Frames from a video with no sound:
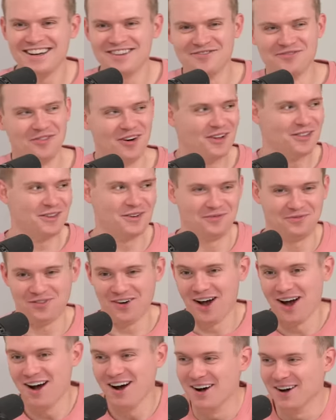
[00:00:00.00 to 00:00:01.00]
What the
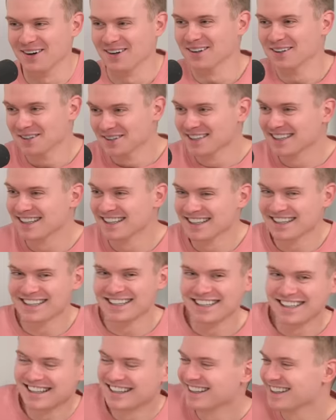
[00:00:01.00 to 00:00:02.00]
fuck?
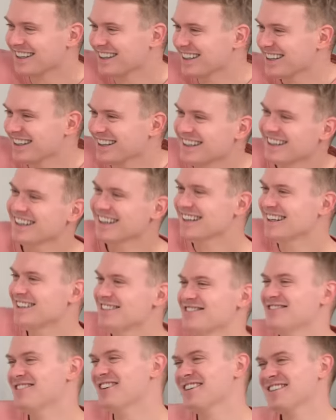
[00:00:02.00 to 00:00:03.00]

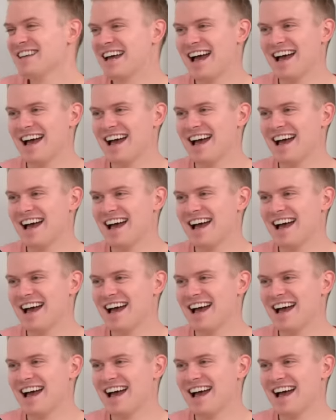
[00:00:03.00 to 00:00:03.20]
what the